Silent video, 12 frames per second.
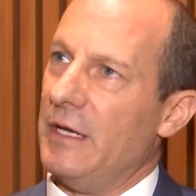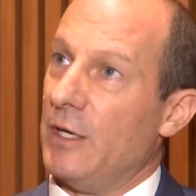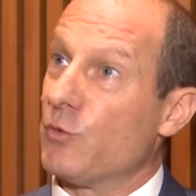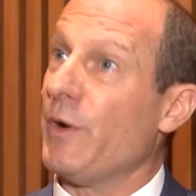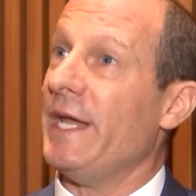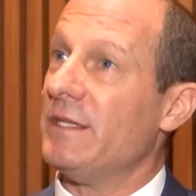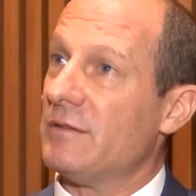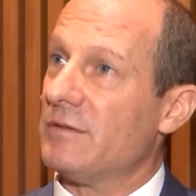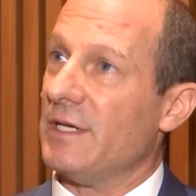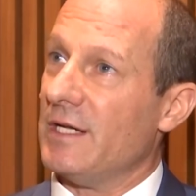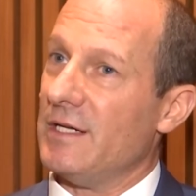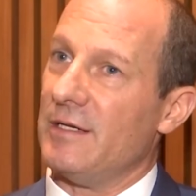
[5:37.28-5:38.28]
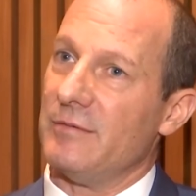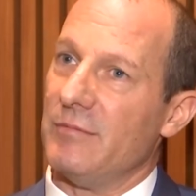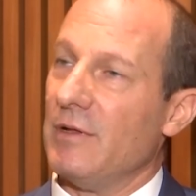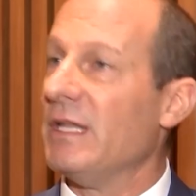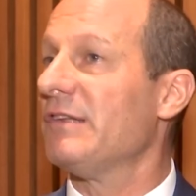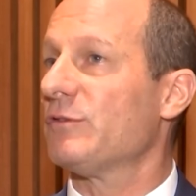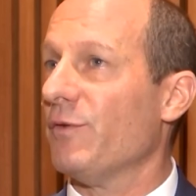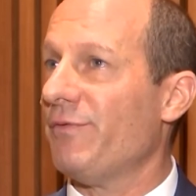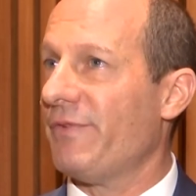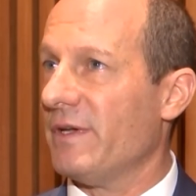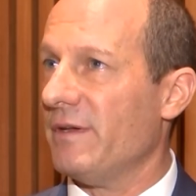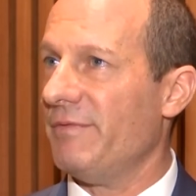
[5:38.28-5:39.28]
great list of
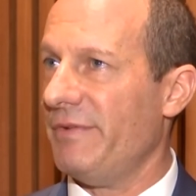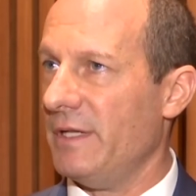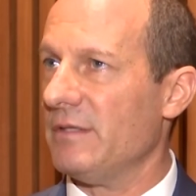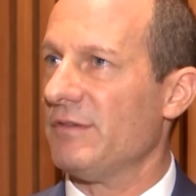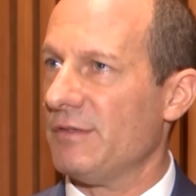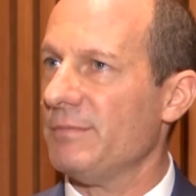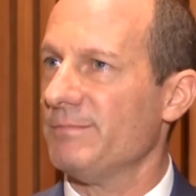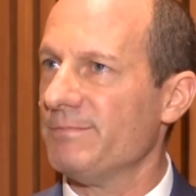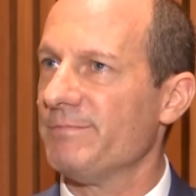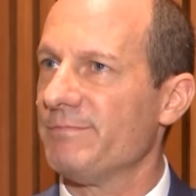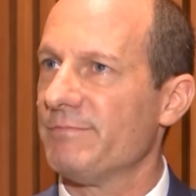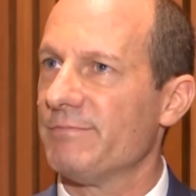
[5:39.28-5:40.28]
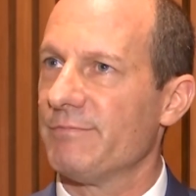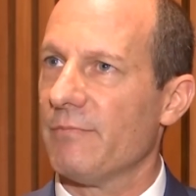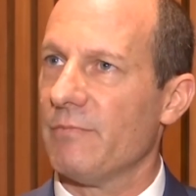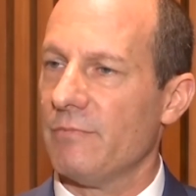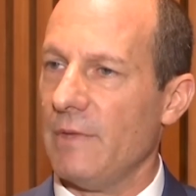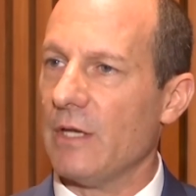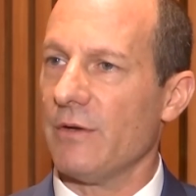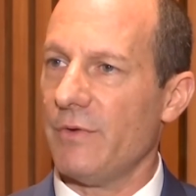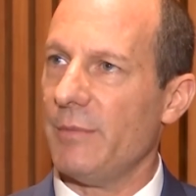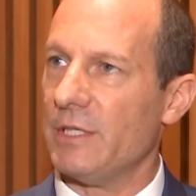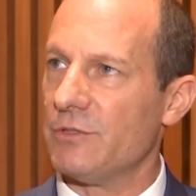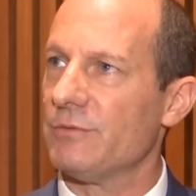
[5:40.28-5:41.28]
fields. Thank you
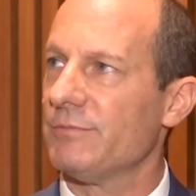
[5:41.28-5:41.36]
very much.